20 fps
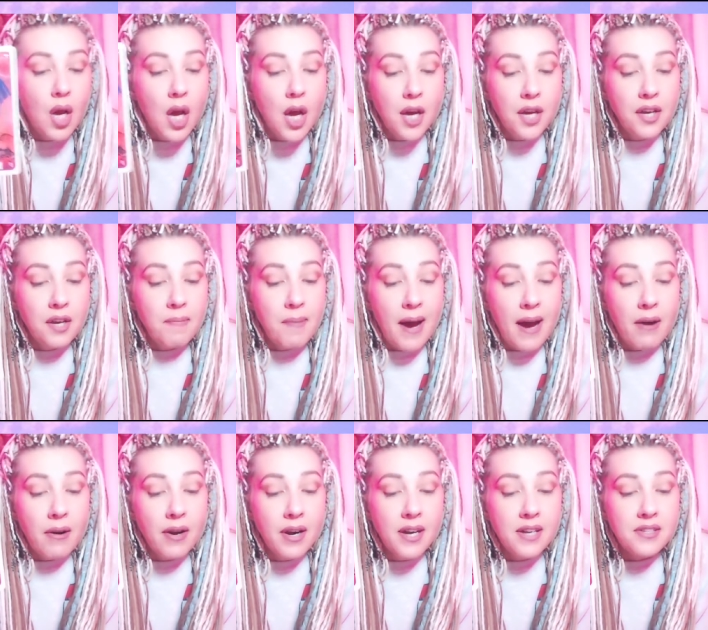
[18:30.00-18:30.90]
Your
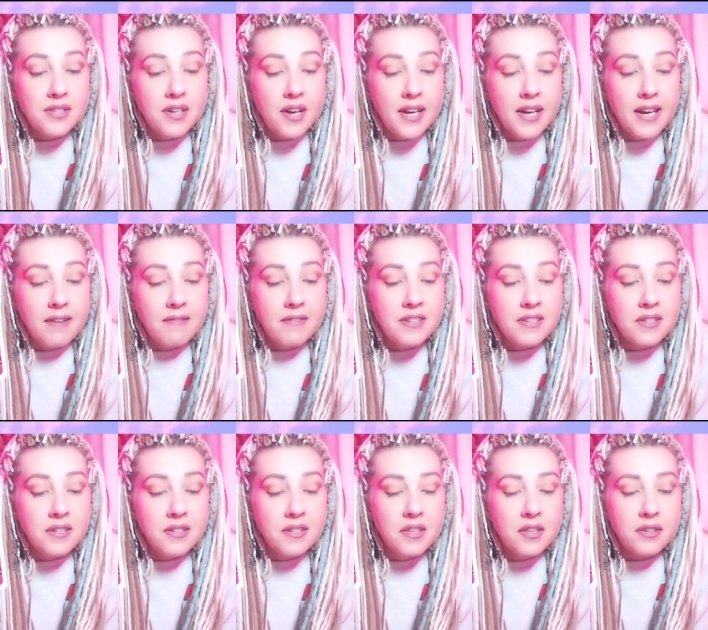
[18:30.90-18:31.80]
power has not yet
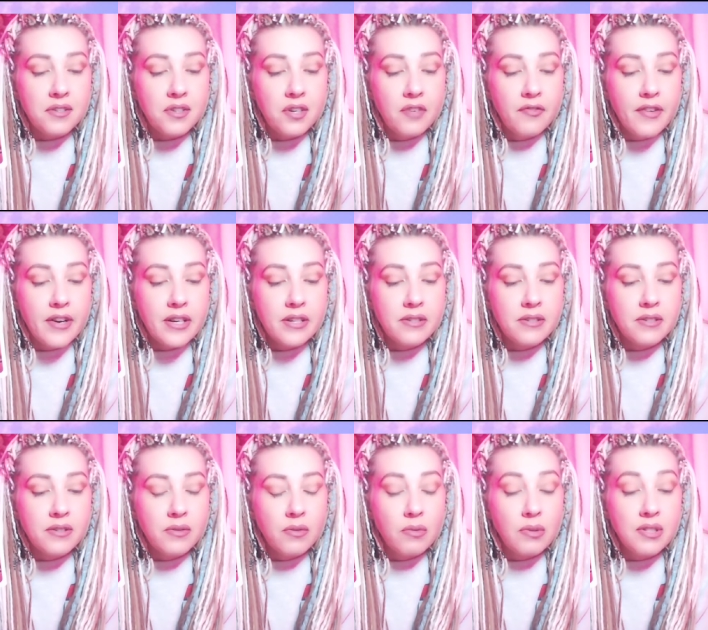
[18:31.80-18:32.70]
risen to the
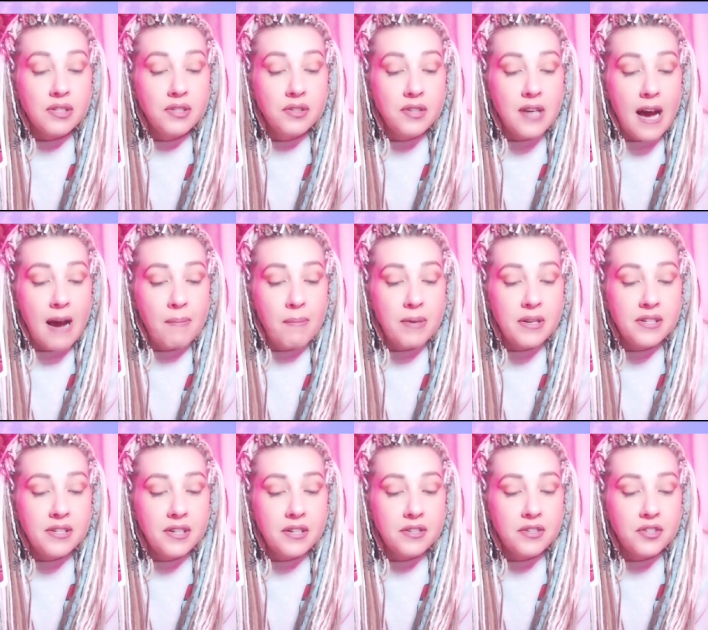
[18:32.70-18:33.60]
surface. Once you tap into
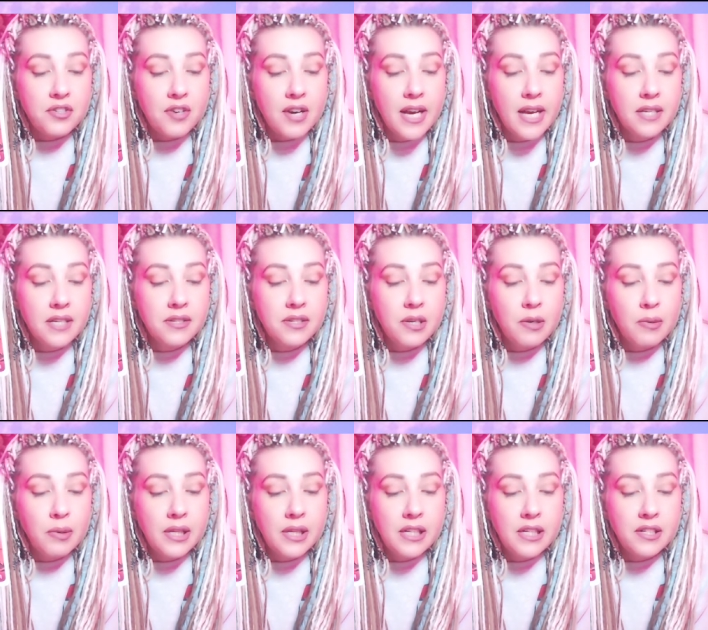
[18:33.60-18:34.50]
your strengths, you
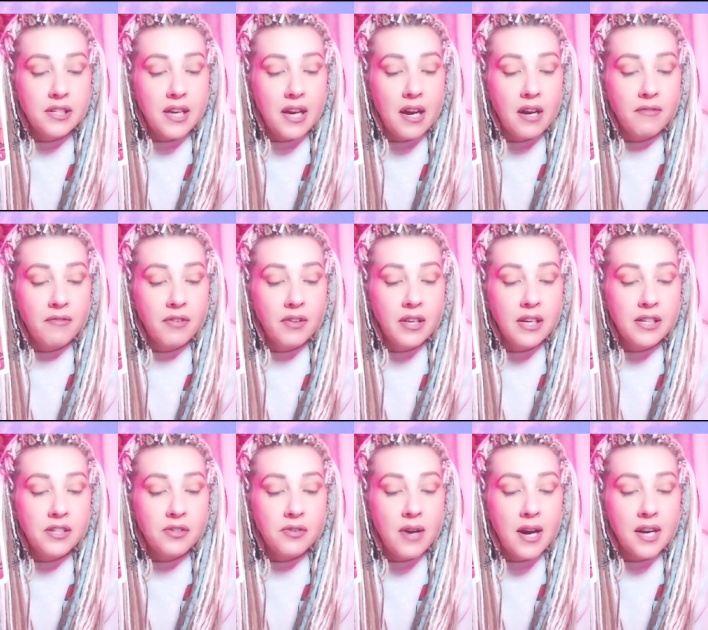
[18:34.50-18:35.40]
will need to carefully
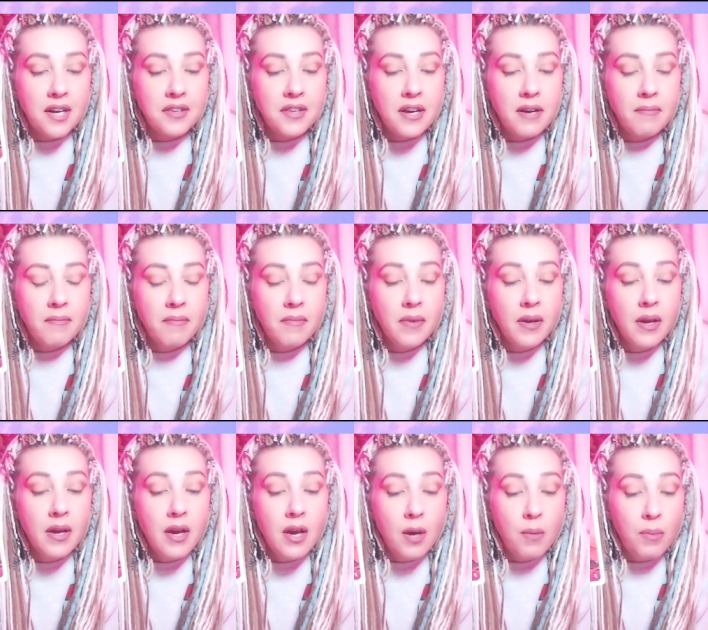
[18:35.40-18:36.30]
direct them.
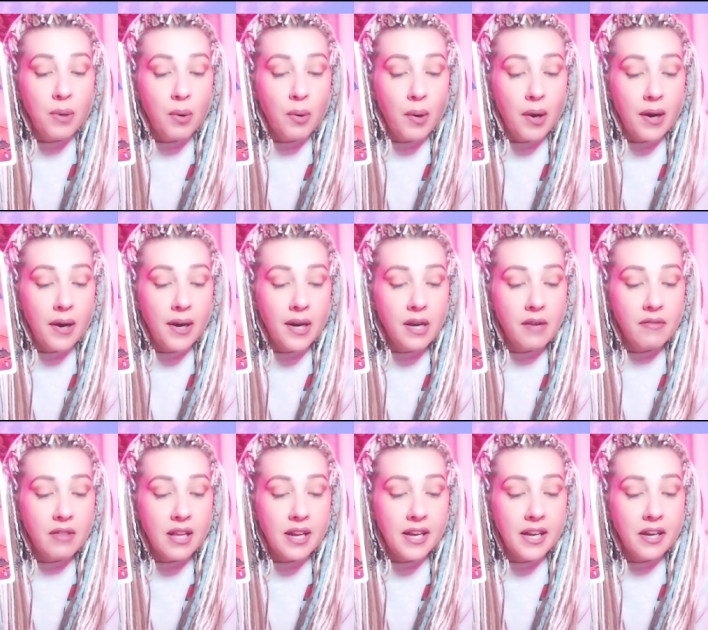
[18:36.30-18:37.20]
Be wary of
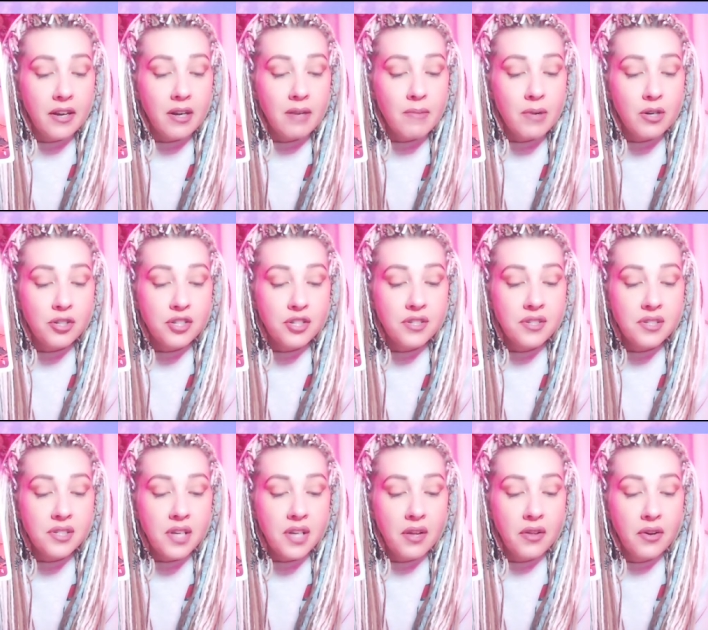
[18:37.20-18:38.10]
letting your emotions
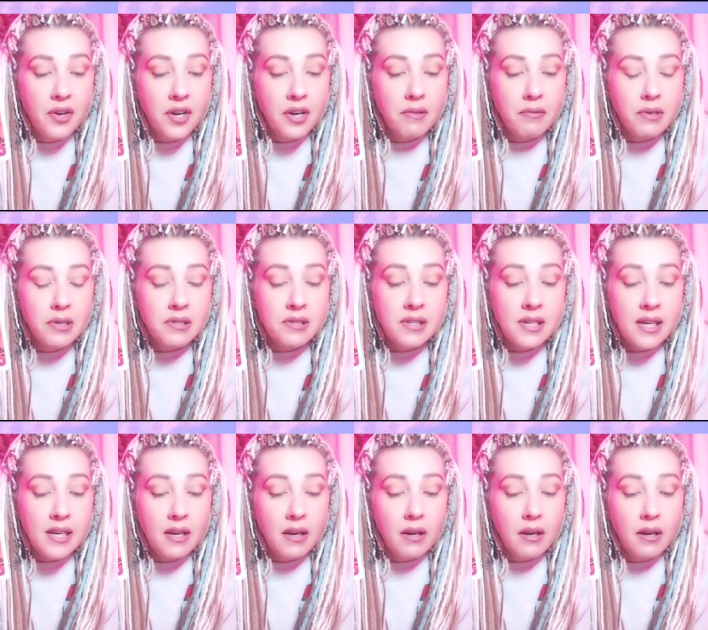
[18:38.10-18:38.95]
color your reasoning.